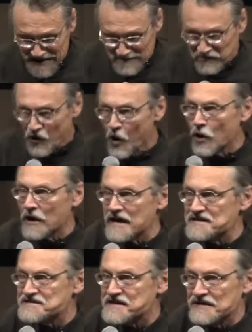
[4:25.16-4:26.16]
"Paul,"
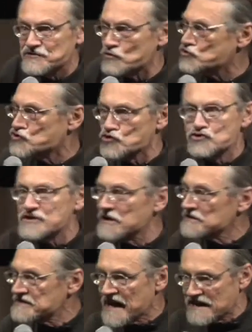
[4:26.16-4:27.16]
I said, "don't you
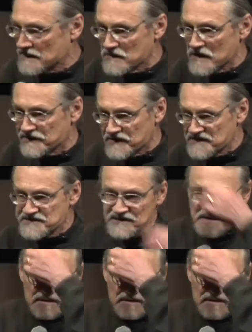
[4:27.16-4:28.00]
tell Dad about this."